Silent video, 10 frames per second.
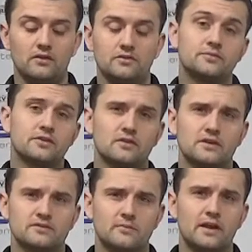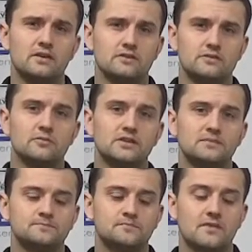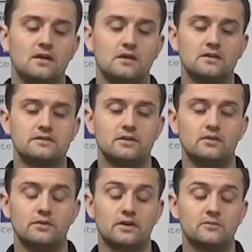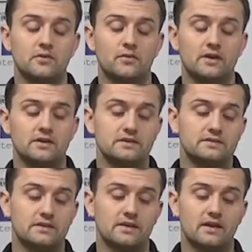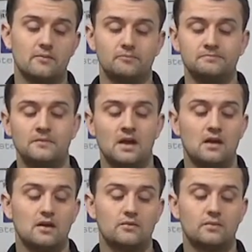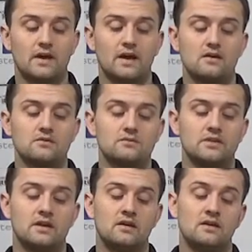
the lube shuttle guns are made in Germany, so you're going to be running into them around